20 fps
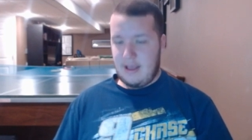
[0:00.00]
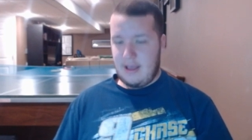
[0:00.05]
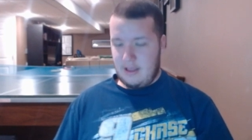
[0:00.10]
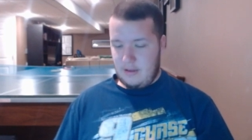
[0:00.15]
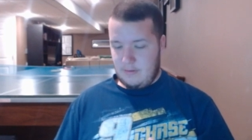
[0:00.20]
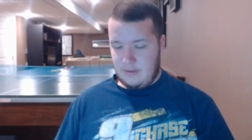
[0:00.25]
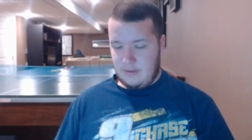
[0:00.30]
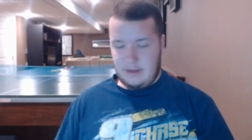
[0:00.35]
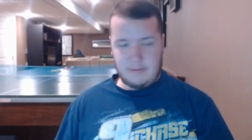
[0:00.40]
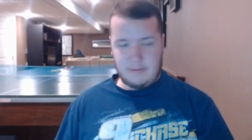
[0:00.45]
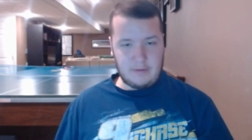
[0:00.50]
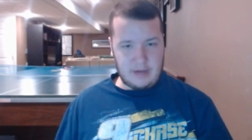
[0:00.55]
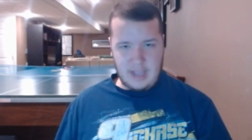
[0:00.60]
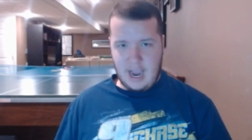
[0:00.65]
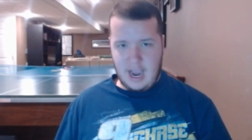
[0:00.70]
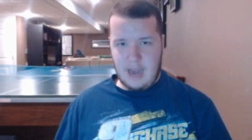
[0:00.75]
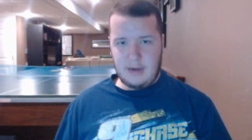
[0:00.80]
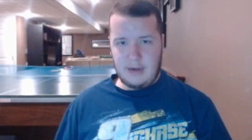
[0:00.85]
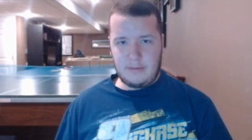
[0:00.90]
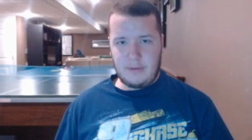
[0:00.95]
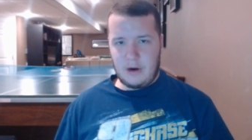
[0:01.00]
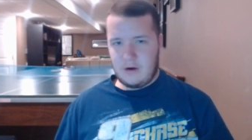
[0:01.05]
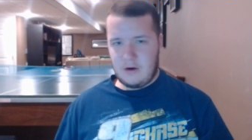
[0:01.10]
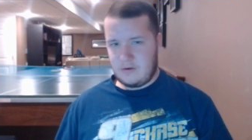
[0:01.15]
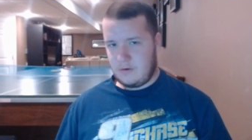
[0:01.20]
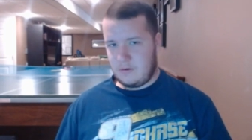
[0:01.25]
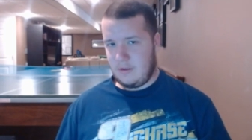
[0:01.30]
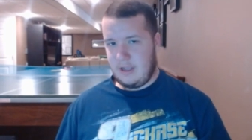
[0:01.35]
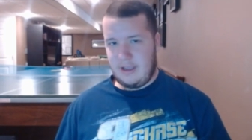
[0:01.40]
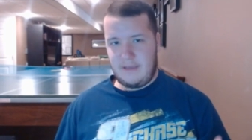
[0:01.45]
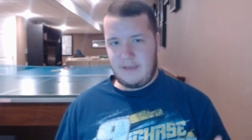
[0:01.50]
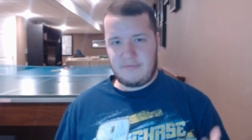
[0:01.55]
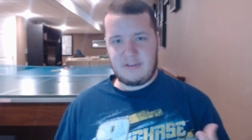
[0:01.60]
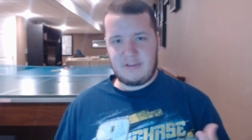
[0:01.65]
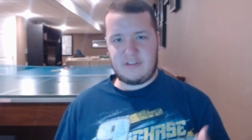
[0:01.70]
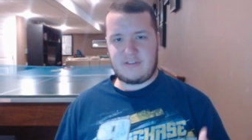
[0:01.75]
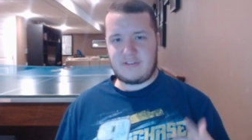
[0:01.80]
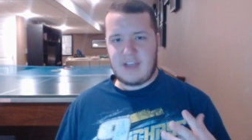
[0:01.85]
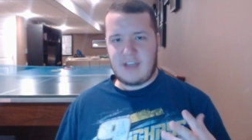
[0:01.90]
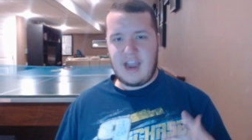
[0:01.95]
or like one of the handlebars or like even
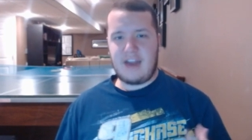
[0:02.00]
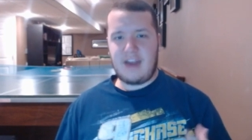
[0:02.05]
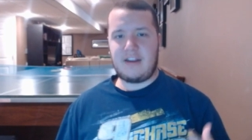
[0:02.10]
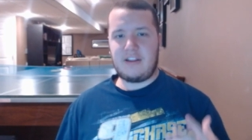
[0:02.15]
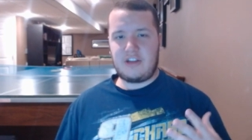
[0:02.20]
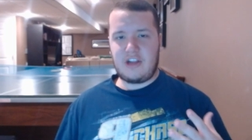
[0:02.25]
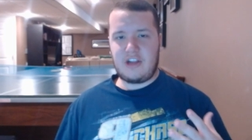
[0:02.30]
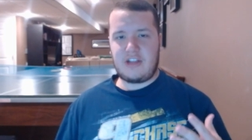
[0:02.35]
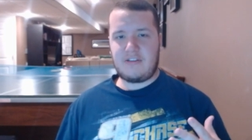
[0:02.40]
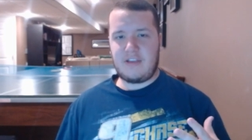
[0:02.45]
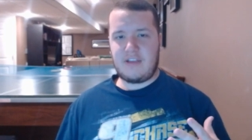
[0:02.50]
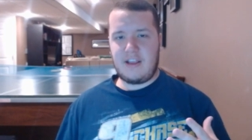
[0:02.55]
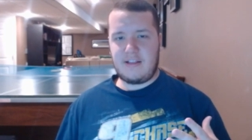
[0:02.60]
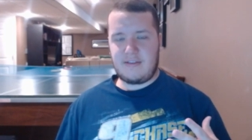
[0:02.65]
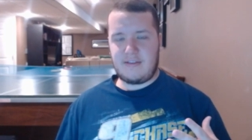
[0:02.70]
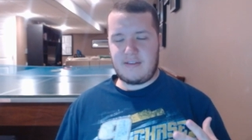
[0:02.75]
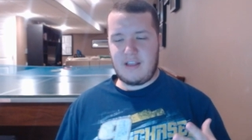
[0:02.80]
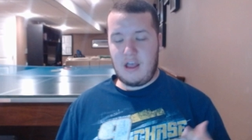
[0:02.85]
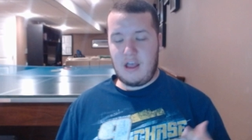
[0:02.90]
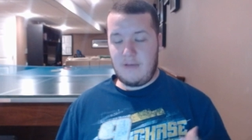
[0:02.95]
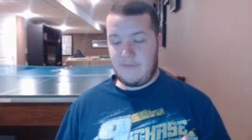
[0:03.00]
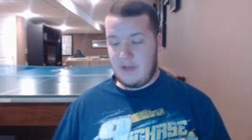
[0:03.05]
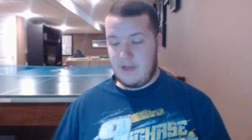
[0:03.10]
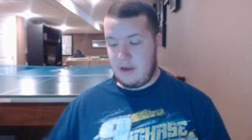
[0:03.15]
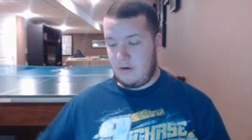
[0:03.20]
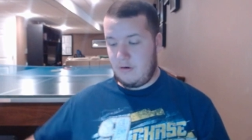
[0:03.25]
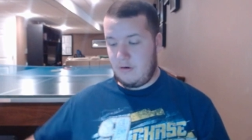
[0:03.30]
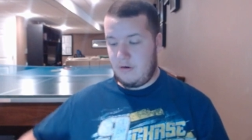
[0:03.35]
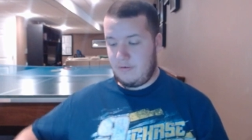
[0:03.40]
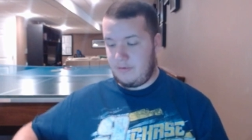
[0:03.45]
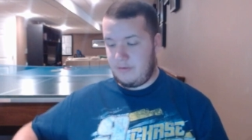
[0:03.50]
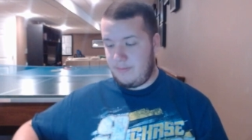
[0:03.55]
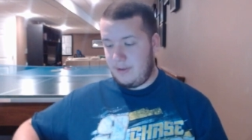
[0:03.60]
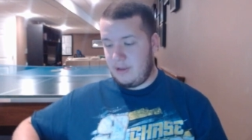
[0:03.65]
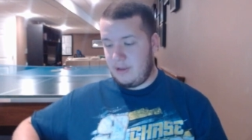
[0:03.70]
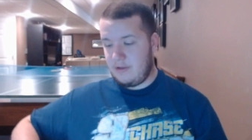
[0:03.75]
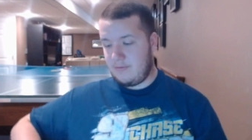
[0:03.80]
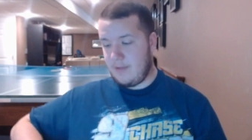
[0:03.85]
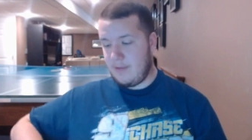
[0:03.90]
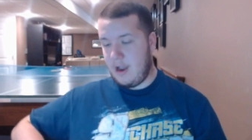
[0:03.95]
the side of the jet ski itself. I don't know it's
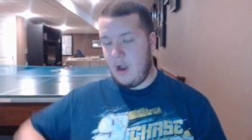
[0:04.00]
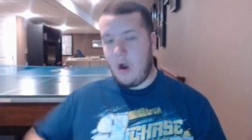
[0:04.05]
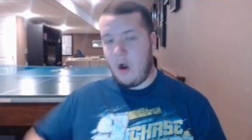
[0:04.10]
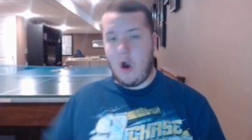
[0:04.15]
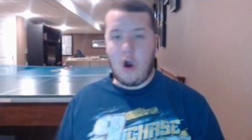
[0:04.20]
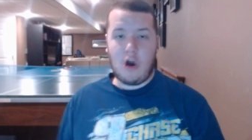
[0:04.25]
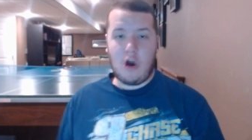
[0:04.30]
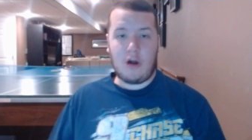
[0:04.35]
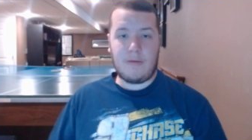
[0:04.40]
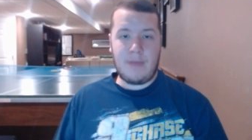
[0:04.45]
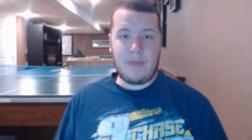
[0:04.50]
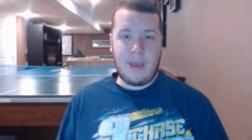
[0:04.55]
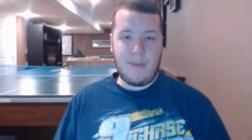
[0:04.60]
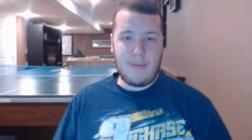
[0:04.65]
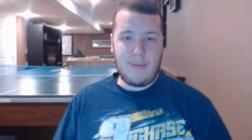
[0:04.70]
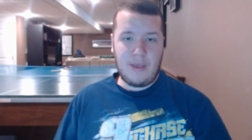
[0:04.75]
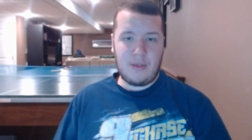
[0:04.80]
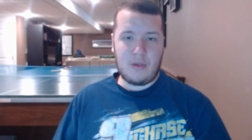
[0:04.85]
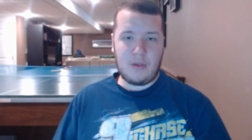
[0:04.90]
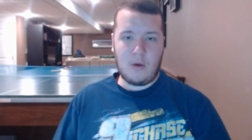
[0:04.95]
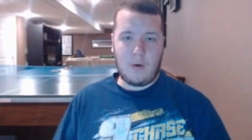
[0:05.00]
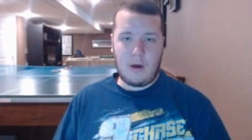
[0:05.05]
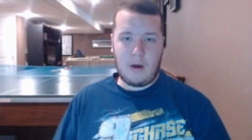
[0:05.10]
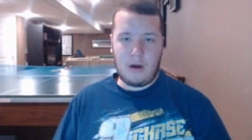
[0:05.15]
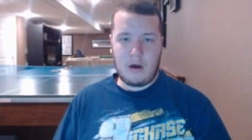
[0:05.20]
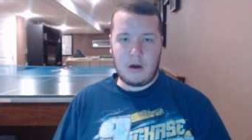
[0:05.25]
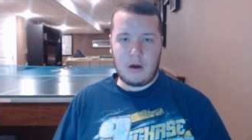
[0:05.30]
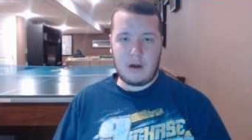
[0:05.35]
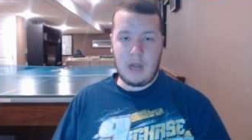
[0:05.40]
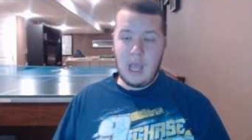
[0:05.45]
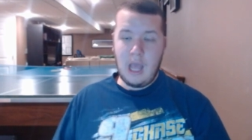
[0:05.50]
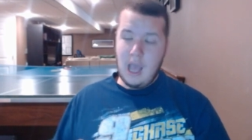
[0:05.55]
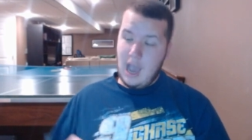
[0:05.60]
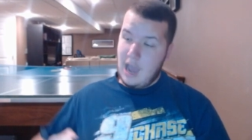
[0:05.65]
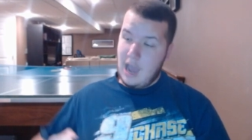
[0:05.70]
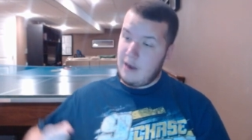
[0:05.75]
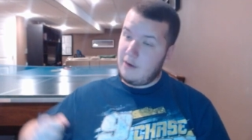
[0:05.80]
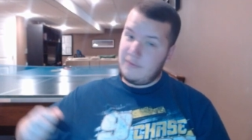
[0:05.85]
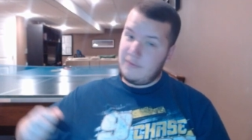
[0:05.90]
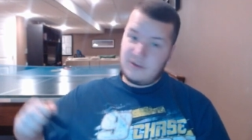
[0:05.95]
because my arm hit me so hard.
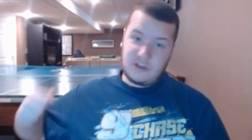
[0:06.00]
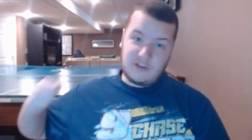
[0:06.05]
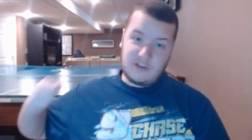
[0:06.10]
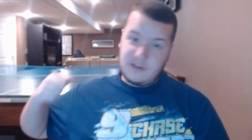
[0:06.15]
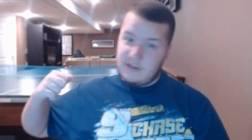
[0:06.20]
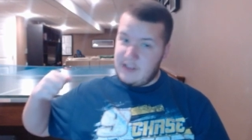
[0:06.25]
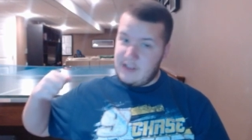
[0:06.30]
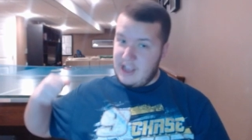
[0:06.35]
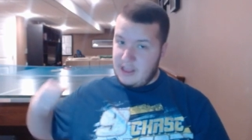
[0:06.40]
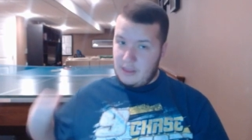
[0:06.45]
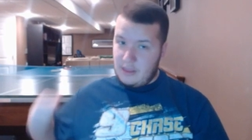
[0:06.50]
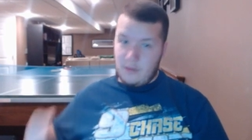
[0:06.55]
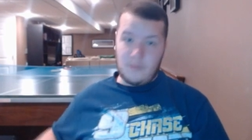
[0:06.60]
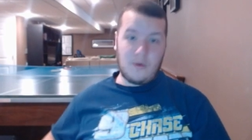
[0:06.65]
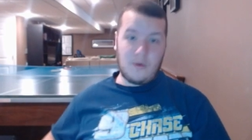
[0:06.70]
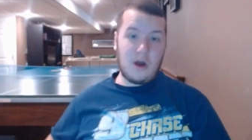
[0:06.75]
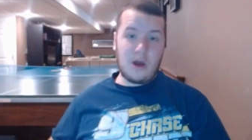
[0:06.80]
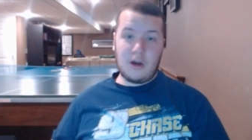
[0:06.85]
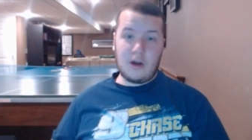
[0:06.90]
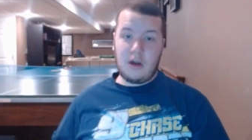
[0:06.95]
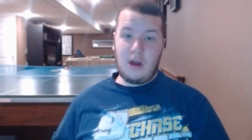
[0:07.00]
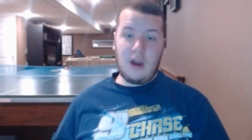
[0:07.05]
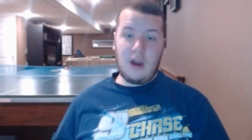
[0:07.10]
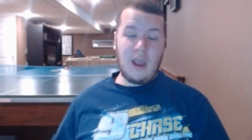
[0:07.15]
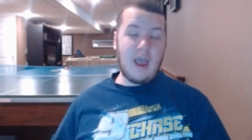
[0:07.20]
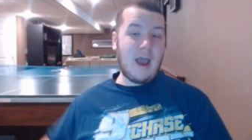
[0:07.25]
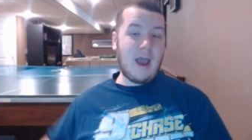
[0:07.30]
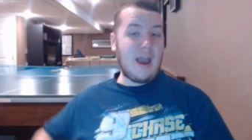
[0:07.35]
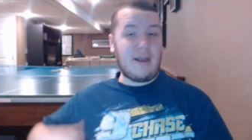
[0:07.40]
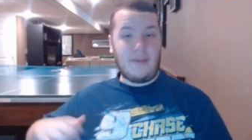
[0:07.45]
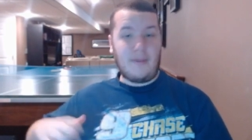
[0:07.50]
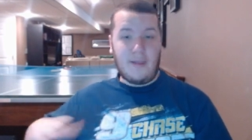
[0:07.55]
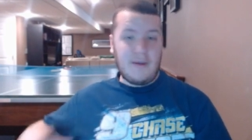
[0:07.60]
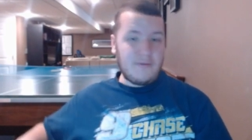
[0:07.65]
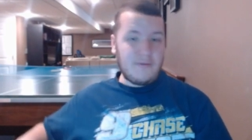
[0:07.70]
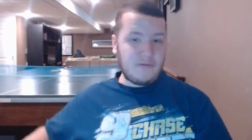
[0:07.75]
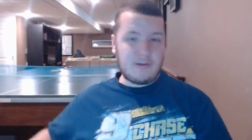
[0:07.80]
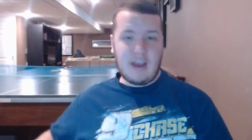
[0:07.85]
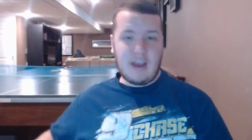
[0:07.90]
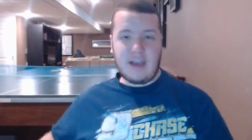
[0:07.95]
I don't know it's just because I hit the water. I had a
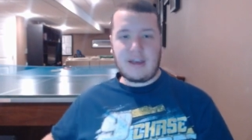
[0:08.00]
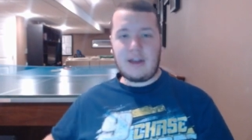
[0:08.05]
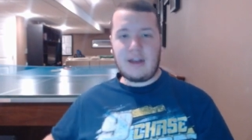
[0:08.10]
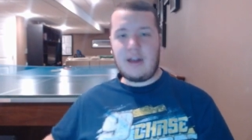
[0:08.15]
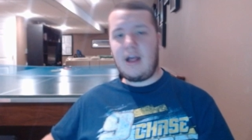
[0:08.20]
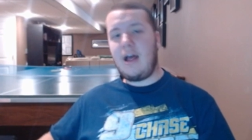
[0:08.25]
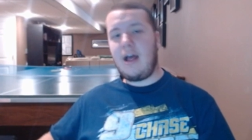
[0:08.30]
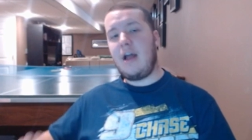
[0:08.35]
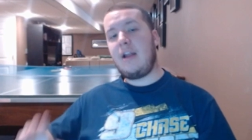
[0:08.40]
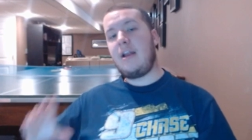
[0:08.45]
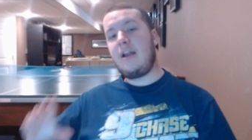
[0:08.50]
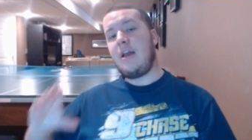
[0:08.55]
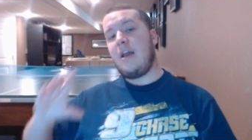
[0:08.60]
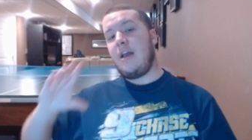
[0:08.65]
life jacket on.